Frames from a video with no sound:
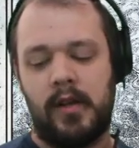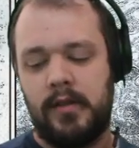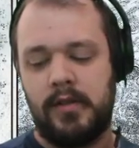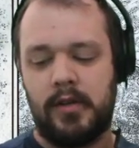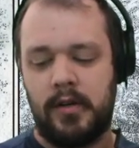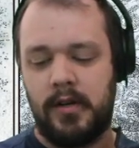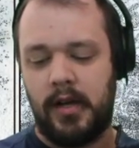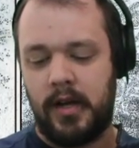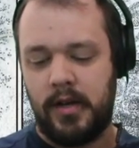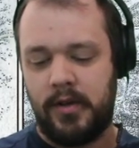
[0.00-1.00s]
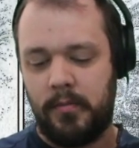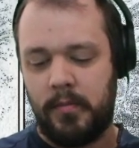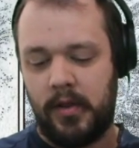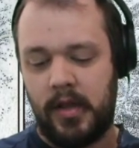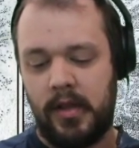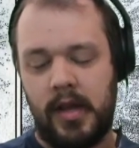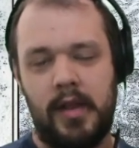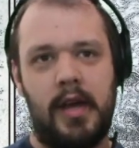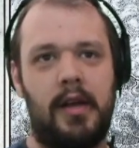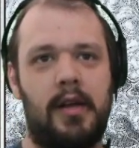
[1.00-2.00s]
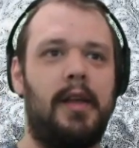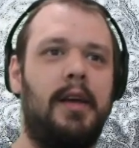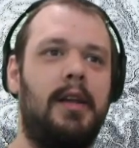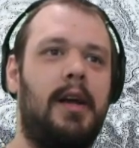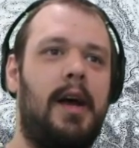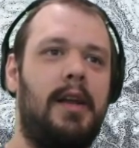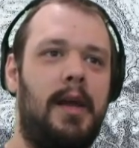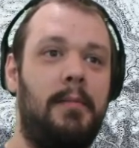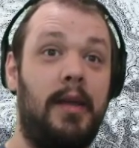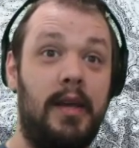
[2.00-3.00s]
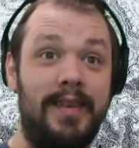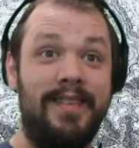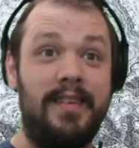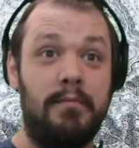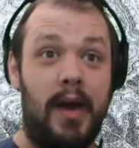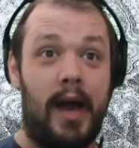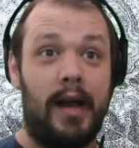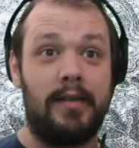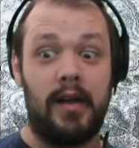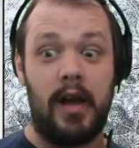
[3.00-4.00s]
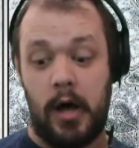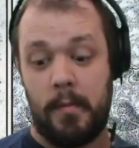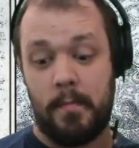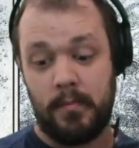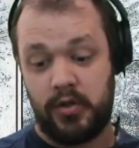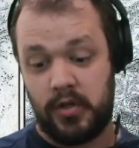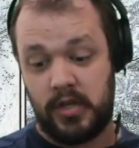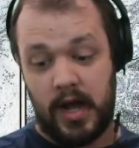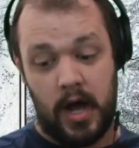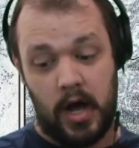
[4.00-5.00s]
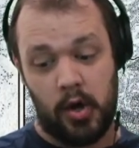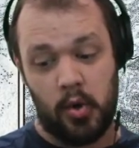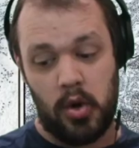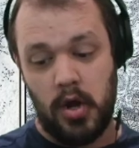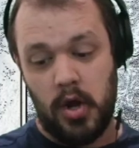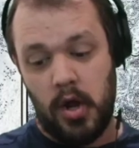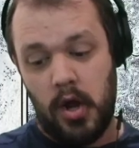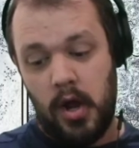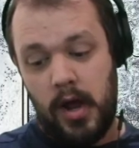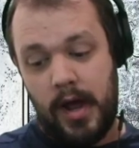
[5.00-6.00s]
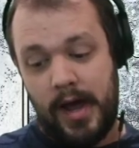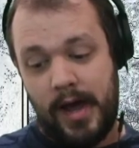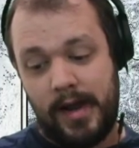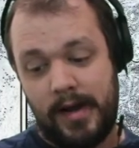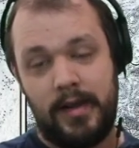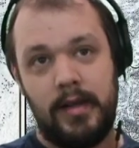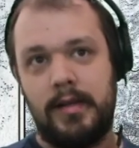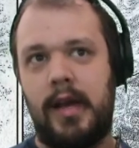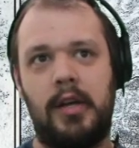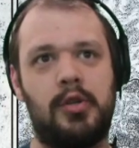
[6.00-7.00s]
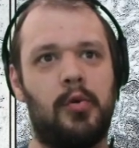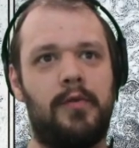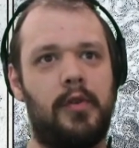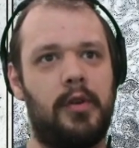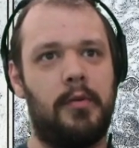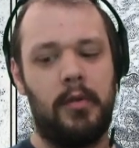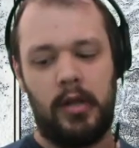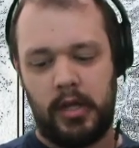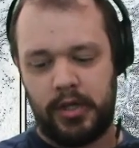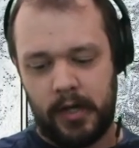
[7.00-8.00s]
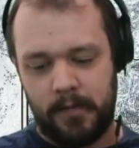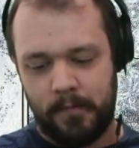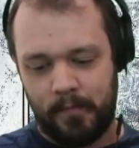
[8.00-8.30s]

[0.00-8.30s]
this is hard to get into, but then they get a guy named Easy Mac to come to the town, and he takes over the militia.